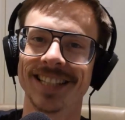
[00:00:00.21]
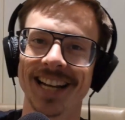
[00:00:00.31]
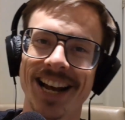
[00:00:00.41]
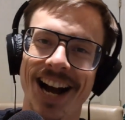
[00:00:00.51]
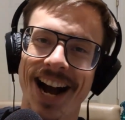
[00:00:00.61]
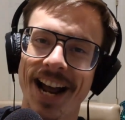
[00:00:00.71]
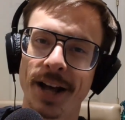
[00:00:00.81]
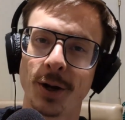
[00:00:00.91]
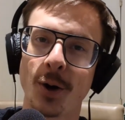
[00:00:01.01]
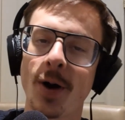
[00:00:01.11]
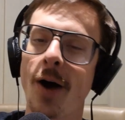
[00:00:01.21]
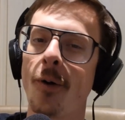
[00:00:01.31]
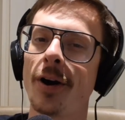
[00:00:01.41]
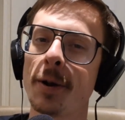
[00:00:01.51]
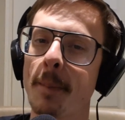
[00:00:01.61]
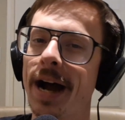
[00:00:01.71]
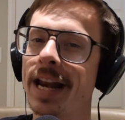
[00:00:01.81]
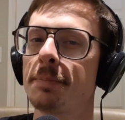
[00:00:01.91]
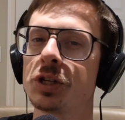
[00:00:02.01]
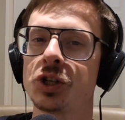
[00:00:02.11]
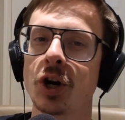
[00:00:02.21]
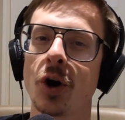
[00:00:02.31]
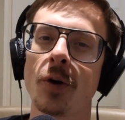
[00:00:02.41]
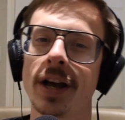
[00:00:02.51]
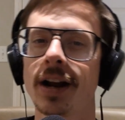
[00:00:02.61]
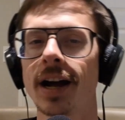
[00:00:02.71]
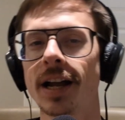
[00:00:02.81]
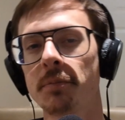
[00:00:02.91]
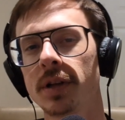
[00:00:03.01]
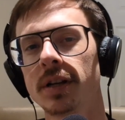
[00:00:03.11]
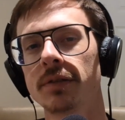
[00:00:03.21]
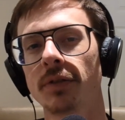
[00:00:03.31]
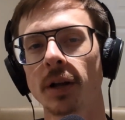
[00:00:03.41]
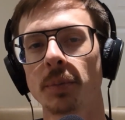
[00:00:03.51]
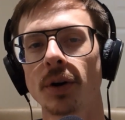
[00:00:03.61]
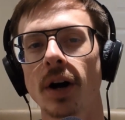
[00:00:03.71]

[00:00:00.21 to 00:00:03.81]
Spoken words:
Hey, hi, hello, how are you? My name is Joe, and I am the developer